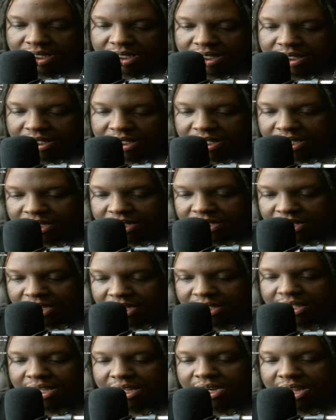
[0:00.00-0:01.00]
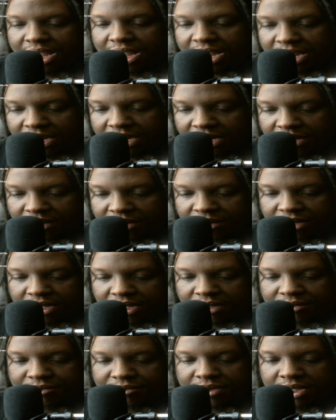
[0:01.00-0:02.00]
That shit hit that high note like
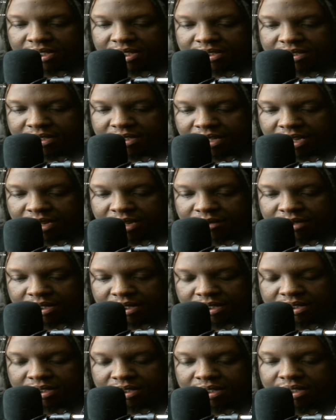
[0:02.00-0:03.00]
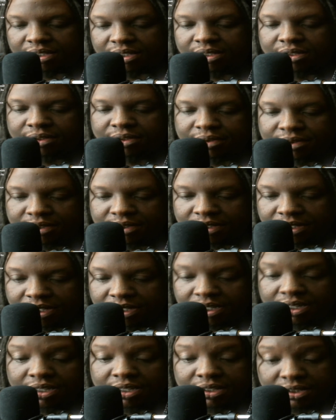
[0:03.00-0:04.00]
a fucking sound. Yeah, it did.
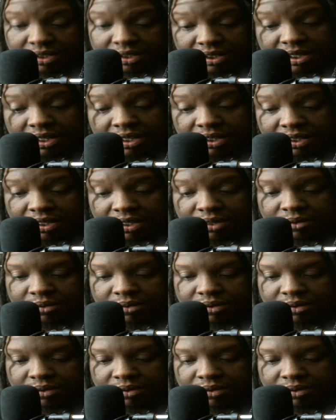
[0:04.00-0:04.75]
It did, though.